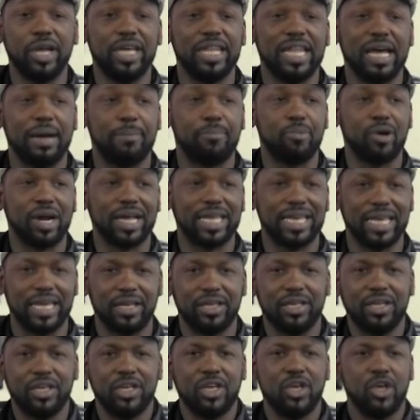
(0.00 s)
put in that bracket.
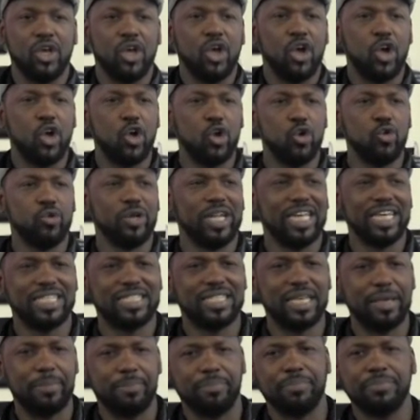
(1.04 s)
Who
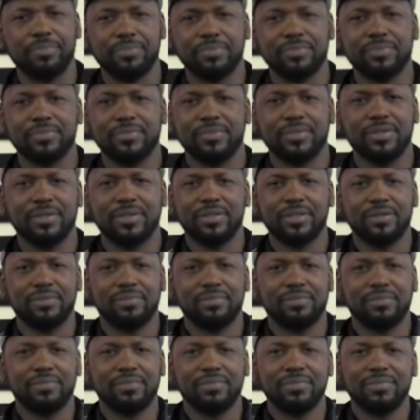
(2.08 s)
needs him?
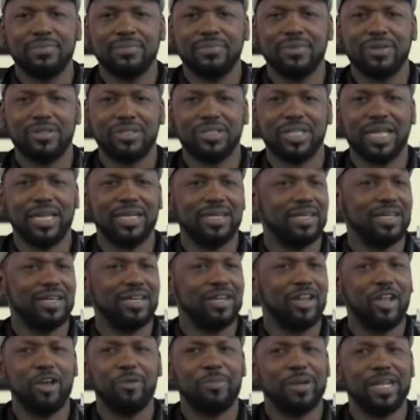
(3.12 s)
Understand?
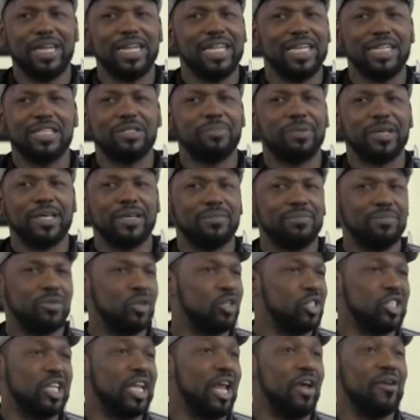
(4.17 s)
Nobody needs me,
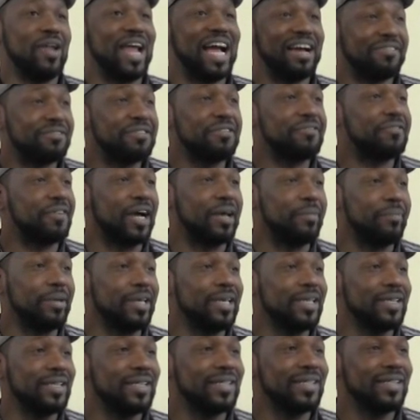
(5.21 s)
because they don't have to fight
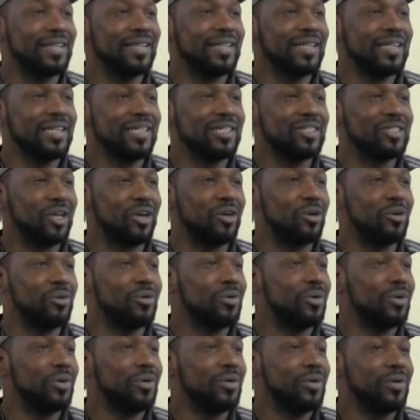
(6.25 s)
me.
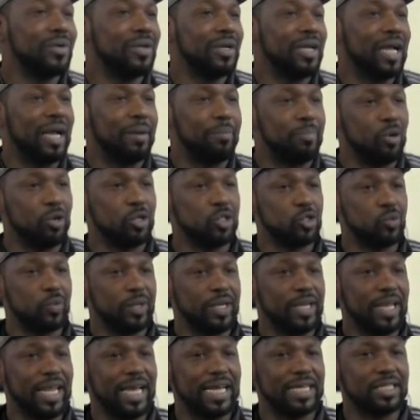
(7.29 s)
So. And plus,
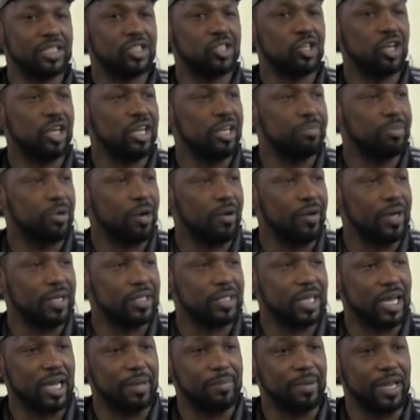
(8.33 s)
with Naz turning pro at
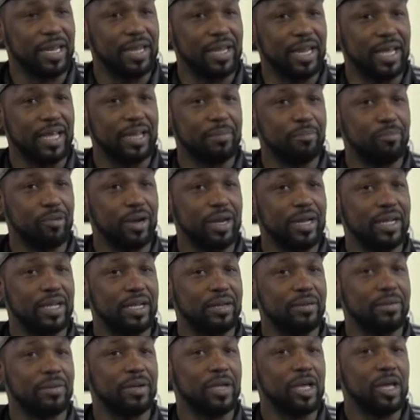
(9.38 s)
the time, and
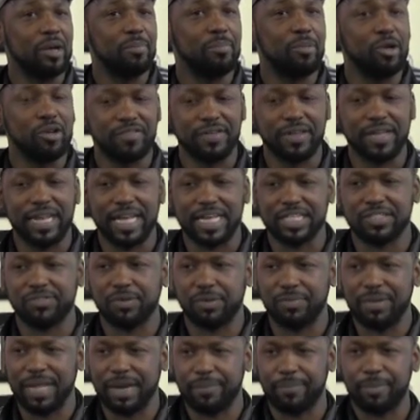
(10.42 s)
Brendan moving Naz
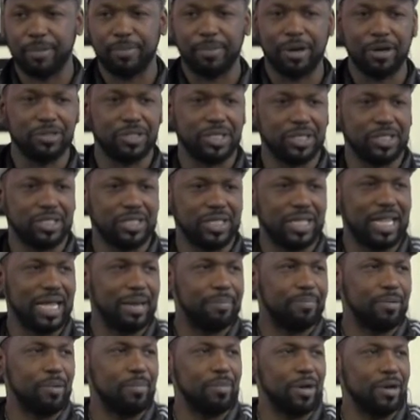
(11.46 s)
from that promoter to
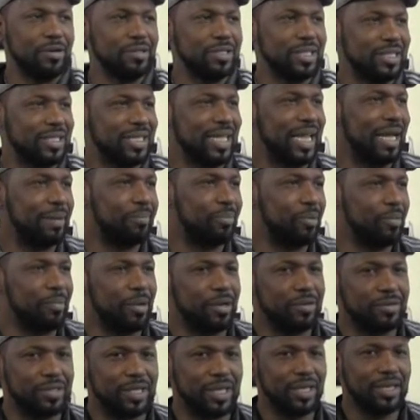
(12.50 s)
that promoter to that
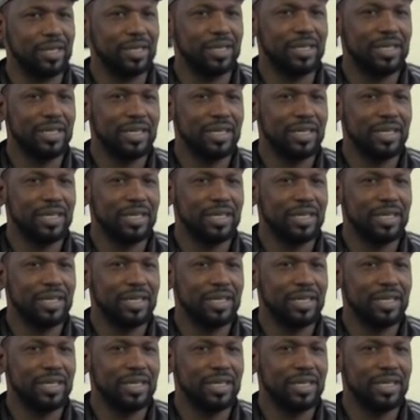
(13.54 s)
promoter,